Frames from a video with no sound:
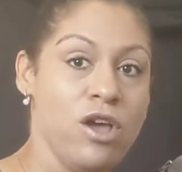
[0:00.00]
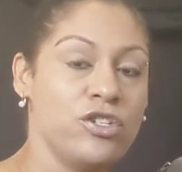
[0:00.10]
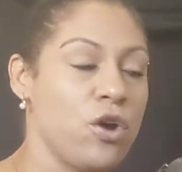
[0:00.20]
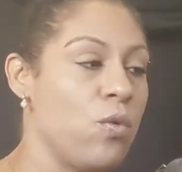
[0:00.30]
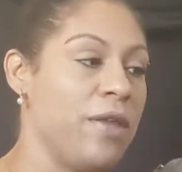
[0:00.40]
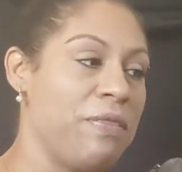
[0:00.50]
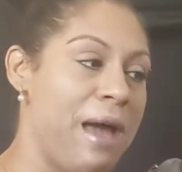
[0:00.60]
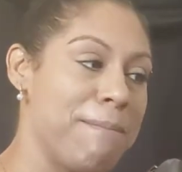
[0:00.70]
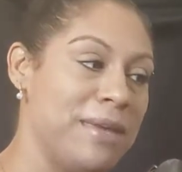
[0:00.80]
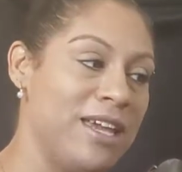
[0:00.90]
So what
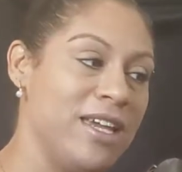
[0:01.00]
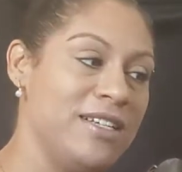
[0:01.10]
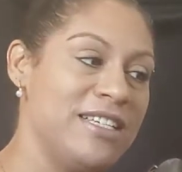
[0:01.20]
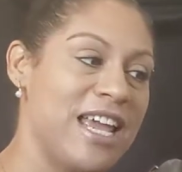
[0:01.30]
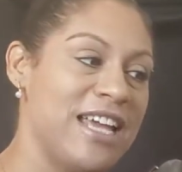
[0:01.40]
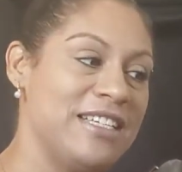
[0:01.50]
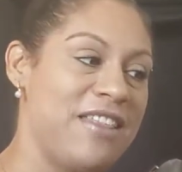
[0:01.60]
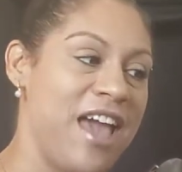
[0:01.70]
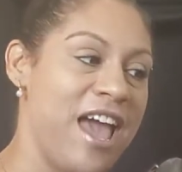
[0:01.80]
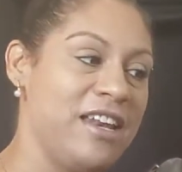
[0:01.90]
that means is
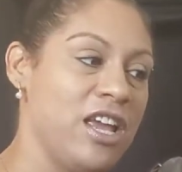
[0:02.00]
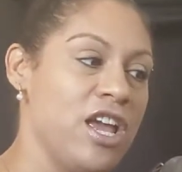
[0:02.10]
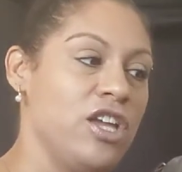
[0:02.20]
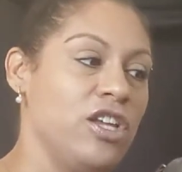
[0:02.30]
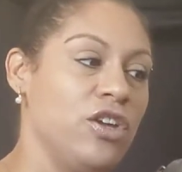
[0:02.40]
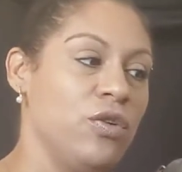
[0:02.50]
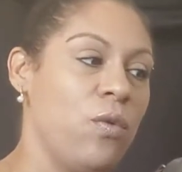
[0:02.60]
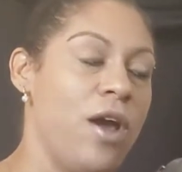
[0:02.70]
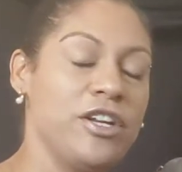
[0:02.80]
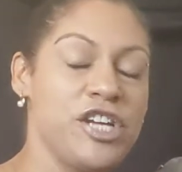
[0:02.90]
that you
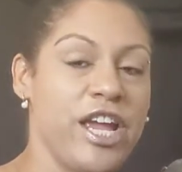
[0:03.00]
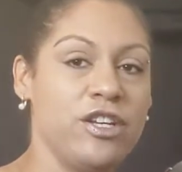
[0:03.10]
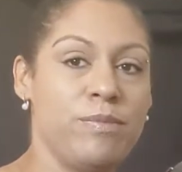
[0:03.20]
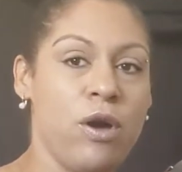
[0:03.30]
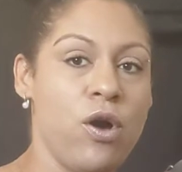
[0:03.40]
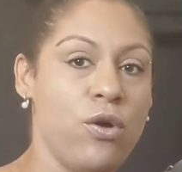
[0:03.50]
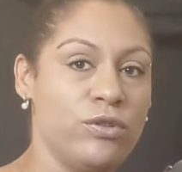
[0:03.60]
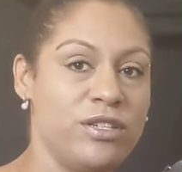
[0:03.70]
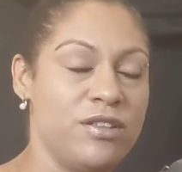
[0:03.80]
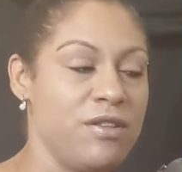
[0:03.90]
want to change
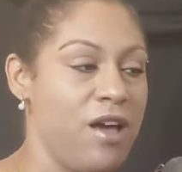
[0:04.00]
bows